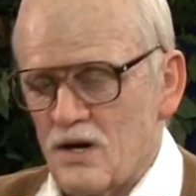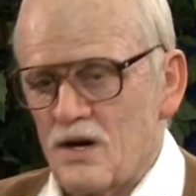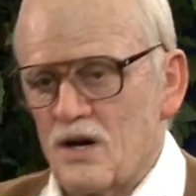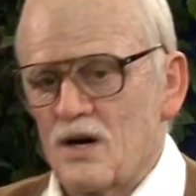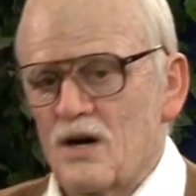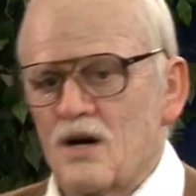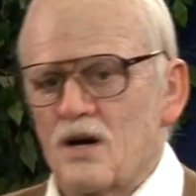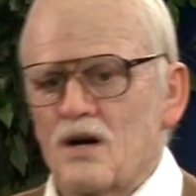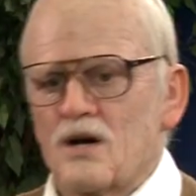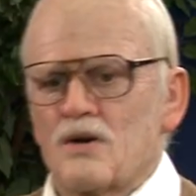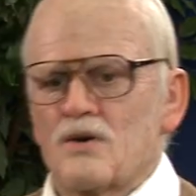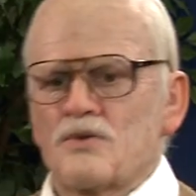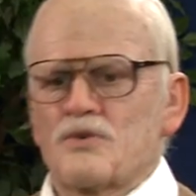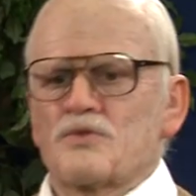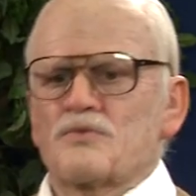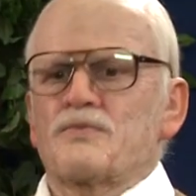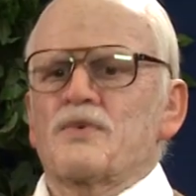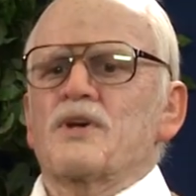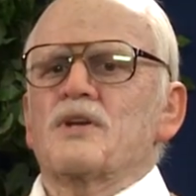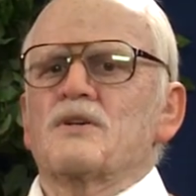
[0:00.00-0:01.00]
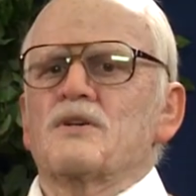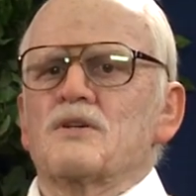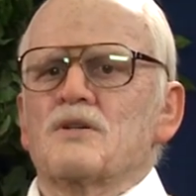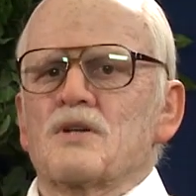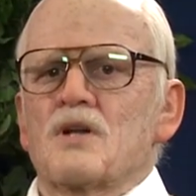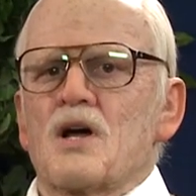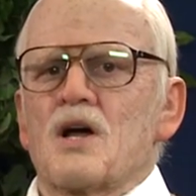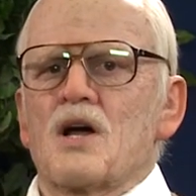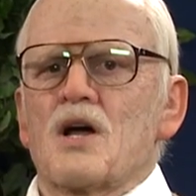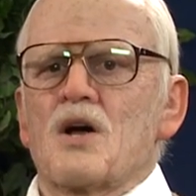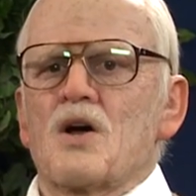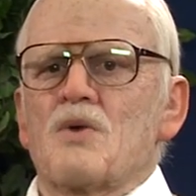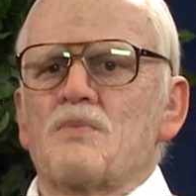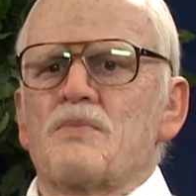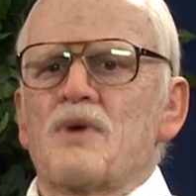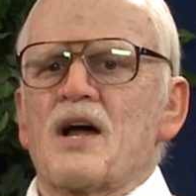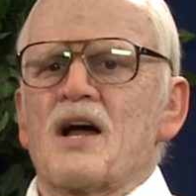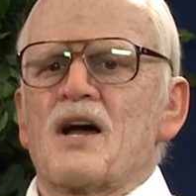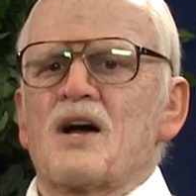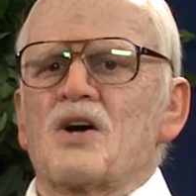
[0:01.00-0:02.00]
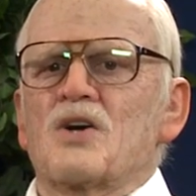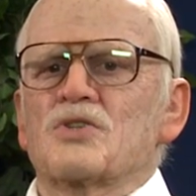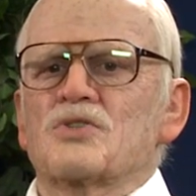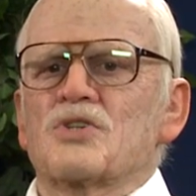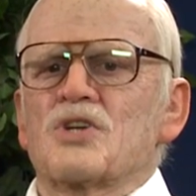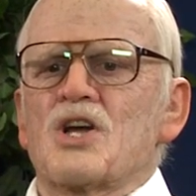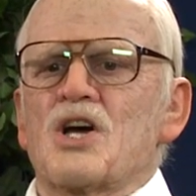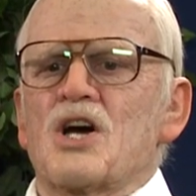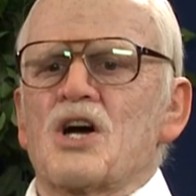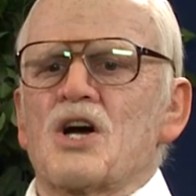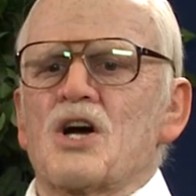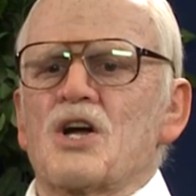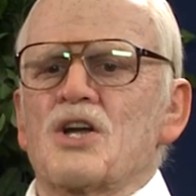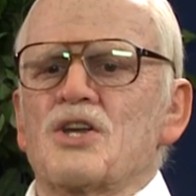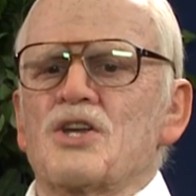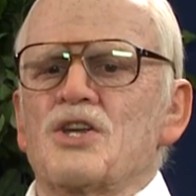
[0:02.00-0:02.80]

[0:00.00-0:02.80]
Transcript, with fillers: Uh, it's been uh, about a